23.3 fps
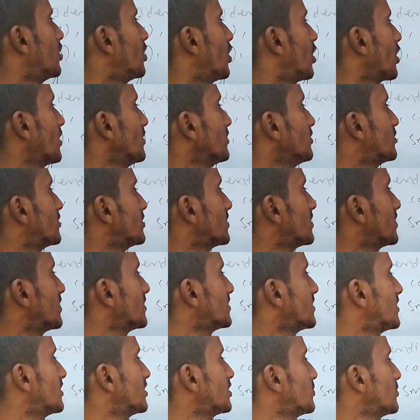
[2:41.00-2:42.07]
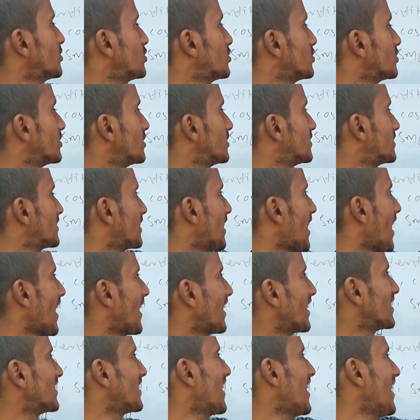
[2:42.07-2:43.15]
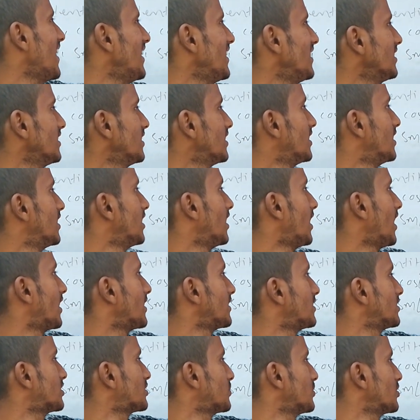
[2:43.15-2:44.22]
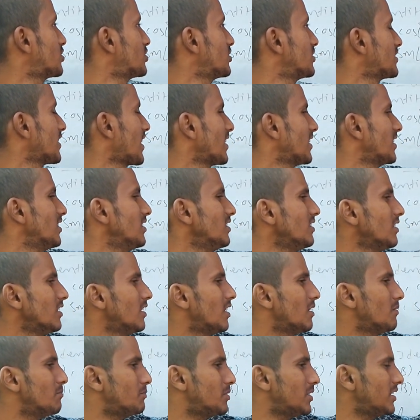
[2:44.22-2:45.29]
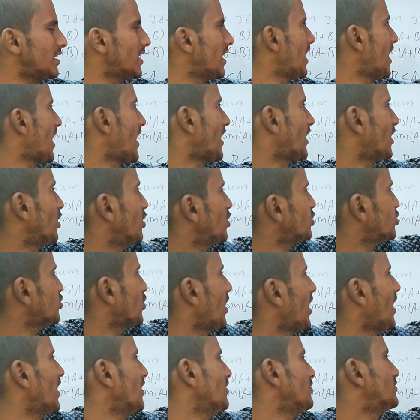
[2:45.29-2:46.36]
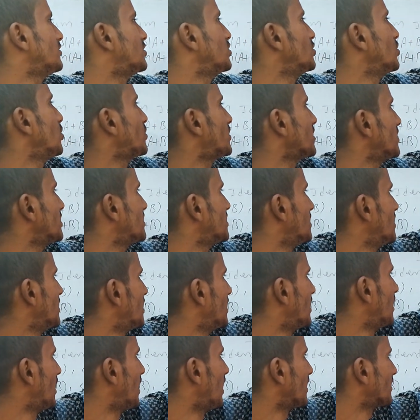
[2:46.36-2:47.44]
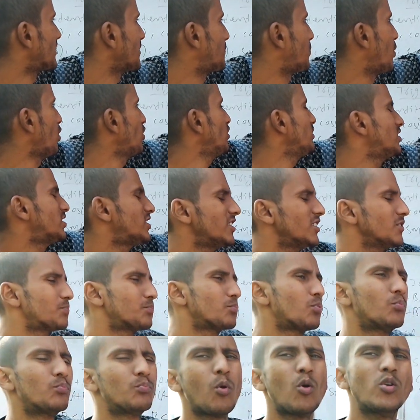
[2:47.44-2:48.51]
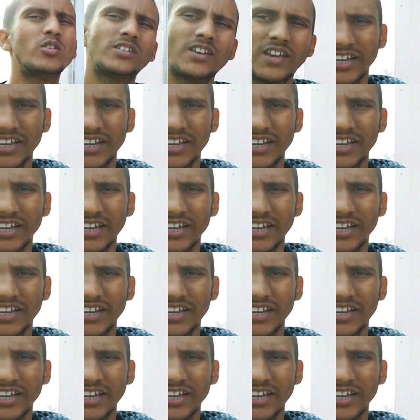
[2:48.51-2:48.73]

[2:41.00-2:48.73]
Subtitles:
Okay, so let's say this much is angle A and this much is angle B, and I also have denoted the points here, point A